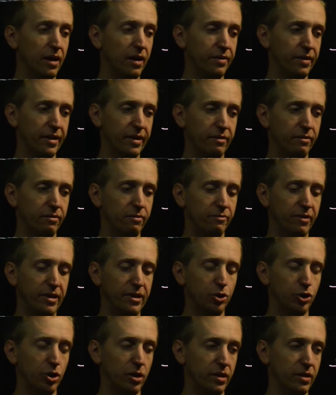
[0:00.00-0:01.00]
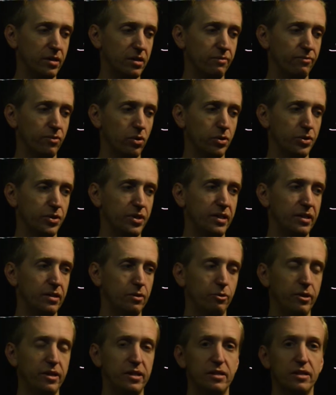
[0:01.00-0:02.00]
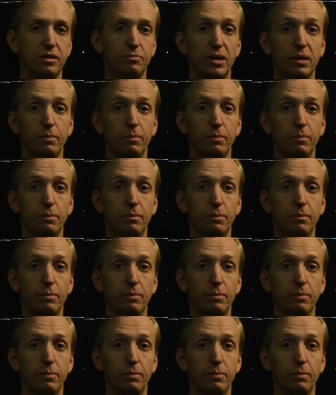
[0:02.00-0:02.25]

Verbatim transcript: And then eventually, as the velocity increases,